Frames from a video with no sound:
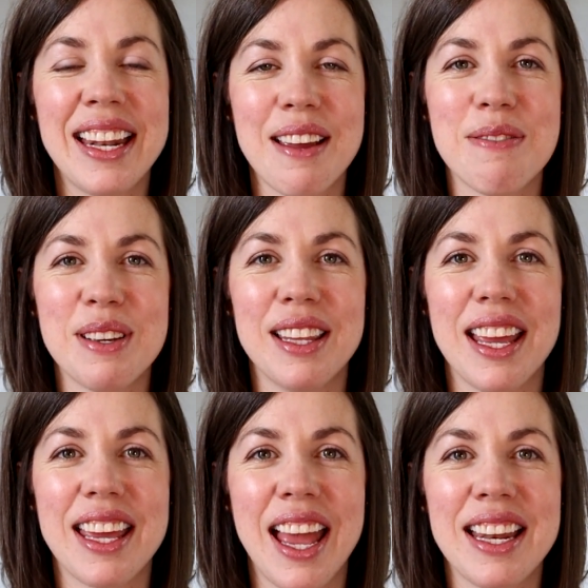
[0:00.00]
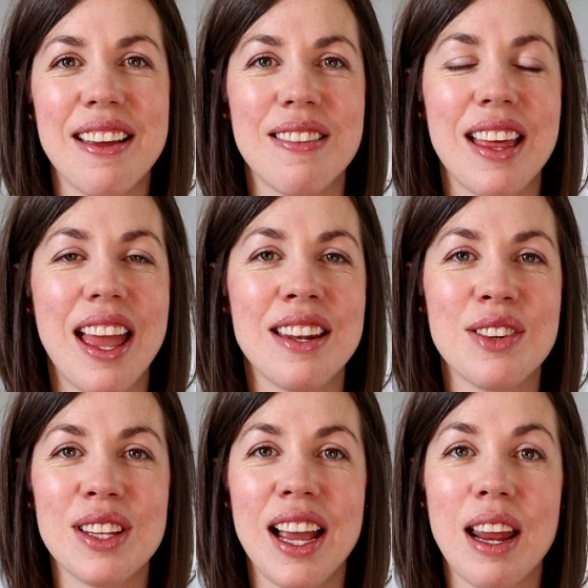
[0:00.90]
And I feel like kind of the
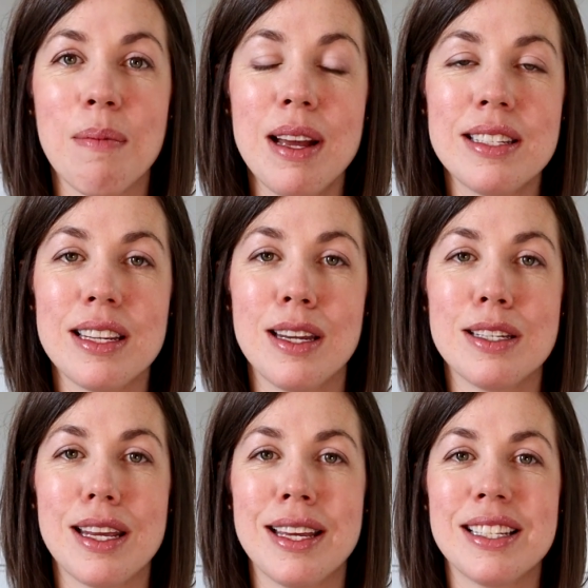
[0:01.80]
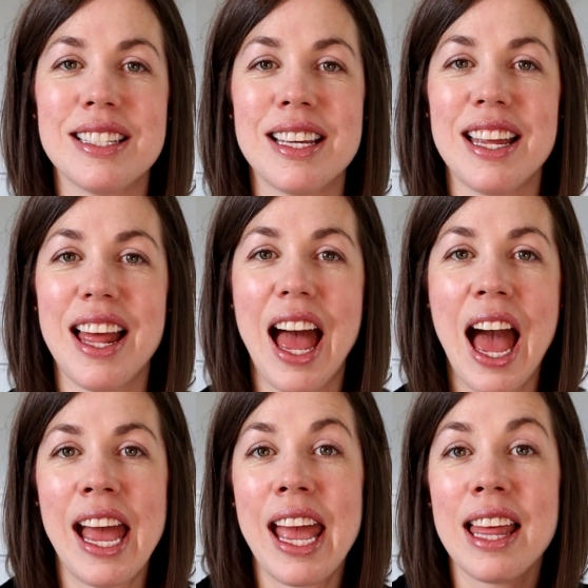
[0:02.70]
underlying message is that
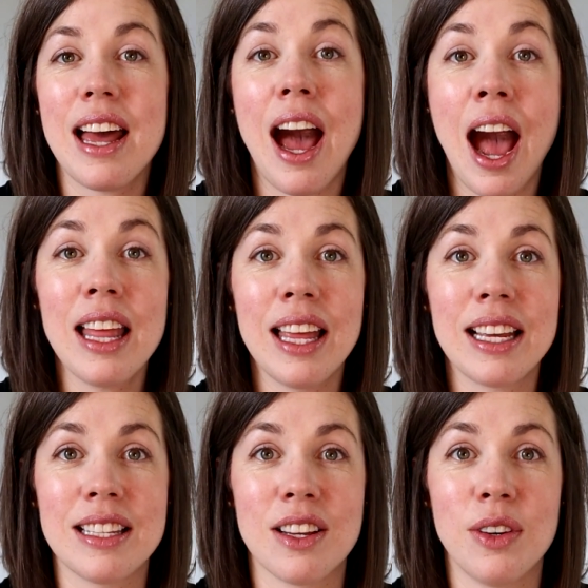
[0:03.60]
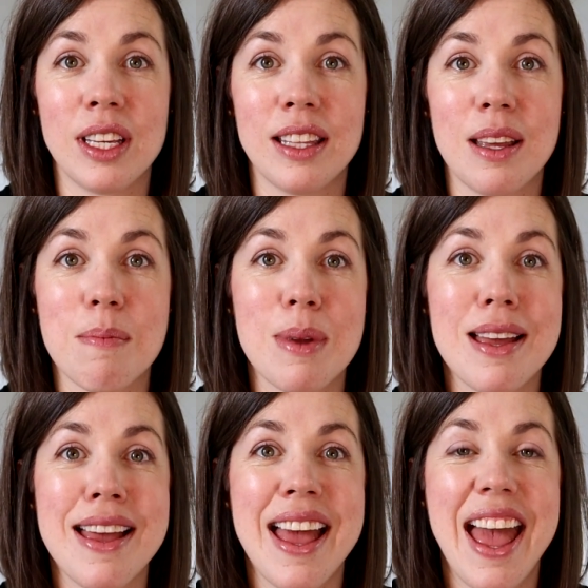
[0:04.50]
I liked the curriculum.
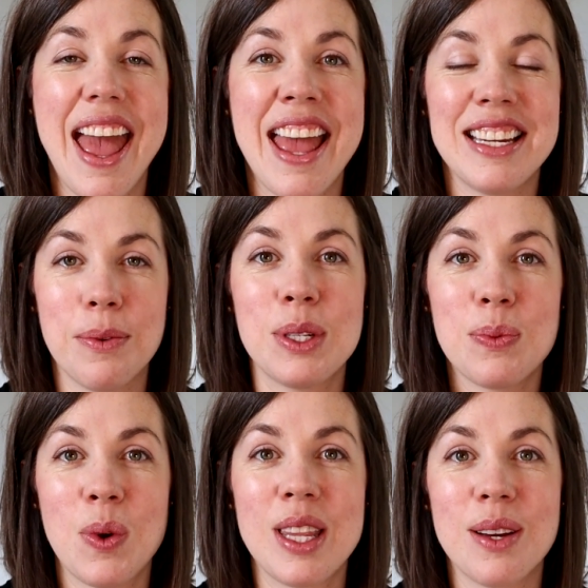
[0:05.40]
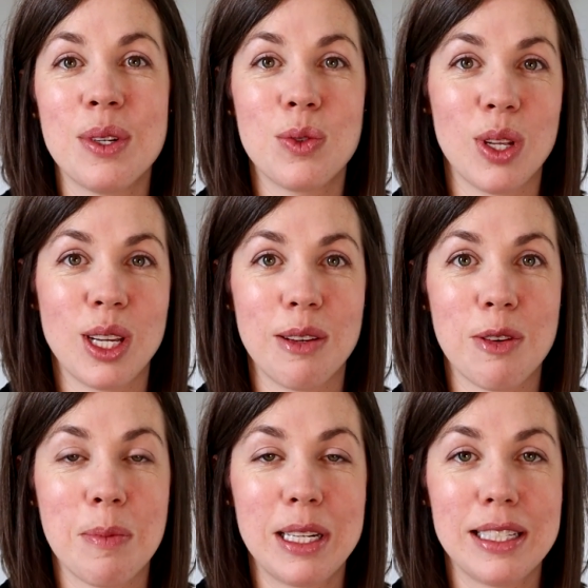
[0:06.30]
And it was one that was really good
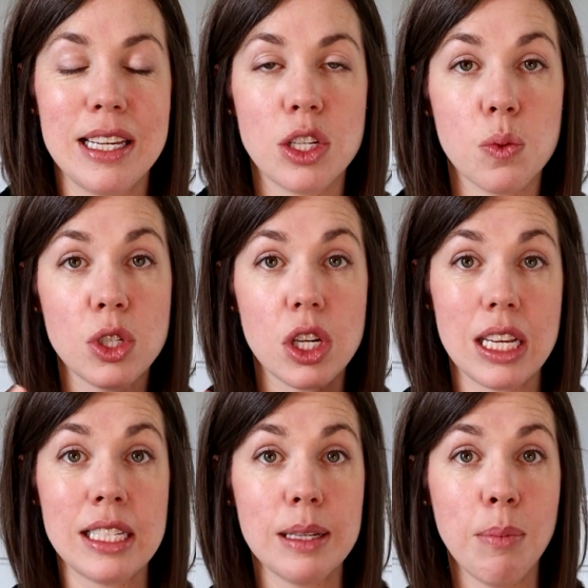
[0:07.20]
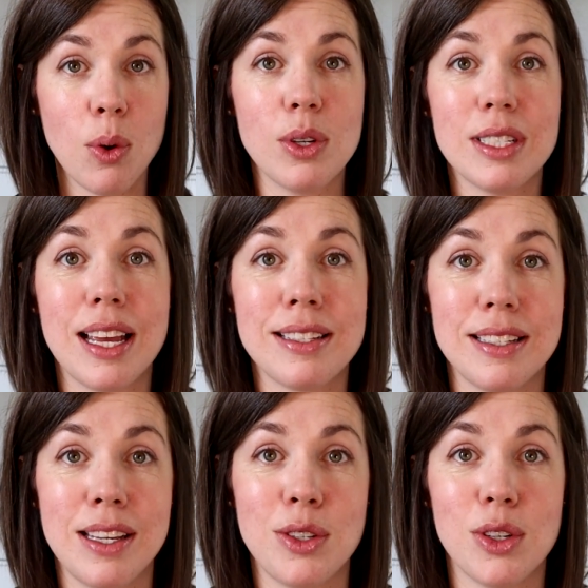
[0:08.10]
for me to teach, which is important as
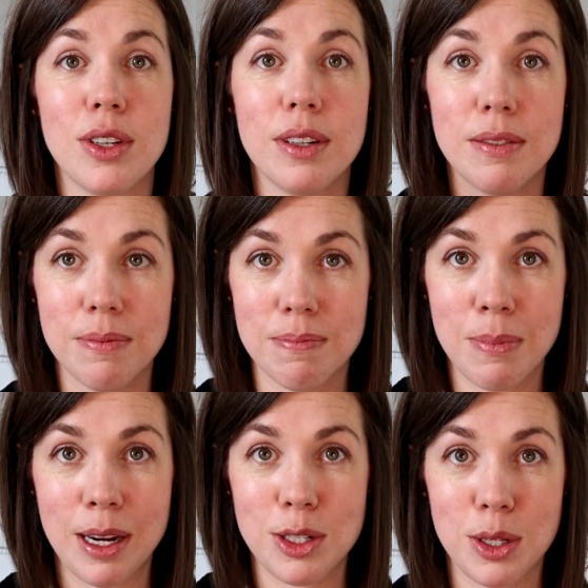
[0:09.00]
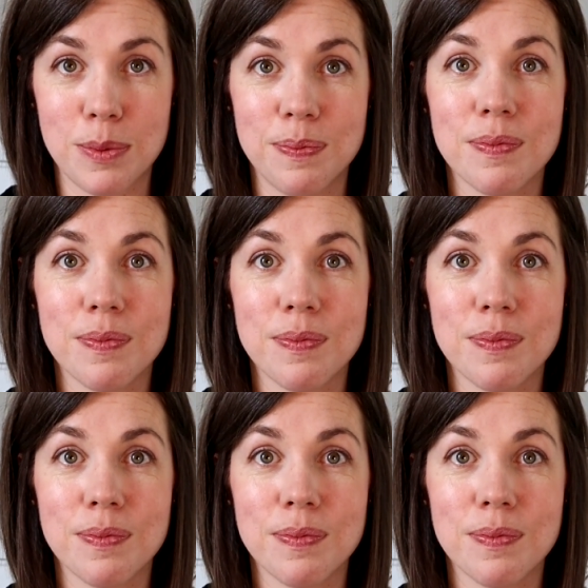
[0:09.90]
a teacher, mind you.